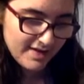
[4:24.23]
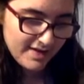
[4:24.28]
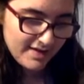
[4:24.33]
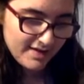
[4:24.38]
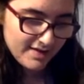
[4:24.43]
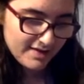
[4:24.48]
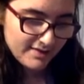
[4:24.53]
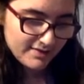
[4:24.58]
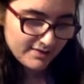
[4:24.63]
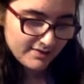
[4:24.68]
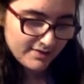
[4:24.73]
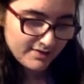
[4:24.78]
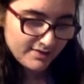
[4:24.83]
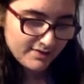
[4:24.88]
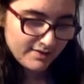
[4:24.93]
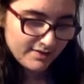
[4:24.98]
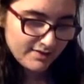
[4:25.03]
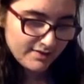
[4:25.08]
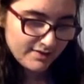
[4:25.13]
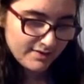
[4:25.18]
to
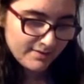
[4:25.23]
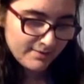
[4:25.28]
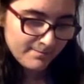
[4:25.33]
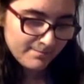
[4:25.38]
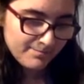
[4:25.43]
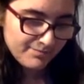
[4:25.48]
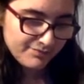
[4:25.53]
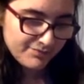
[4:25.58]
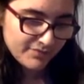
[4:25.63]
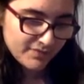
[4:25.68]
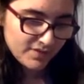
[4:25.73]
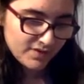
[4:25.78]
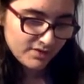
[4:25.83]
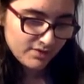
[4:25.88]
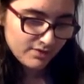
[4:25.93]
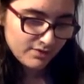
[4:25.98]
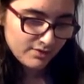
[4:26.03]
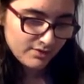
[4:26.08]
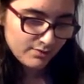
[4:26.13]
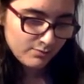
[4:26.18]

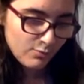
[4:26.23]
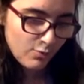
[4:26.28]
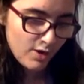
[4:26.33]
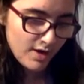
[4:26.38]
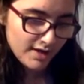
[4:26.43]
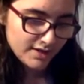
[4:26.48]
watch.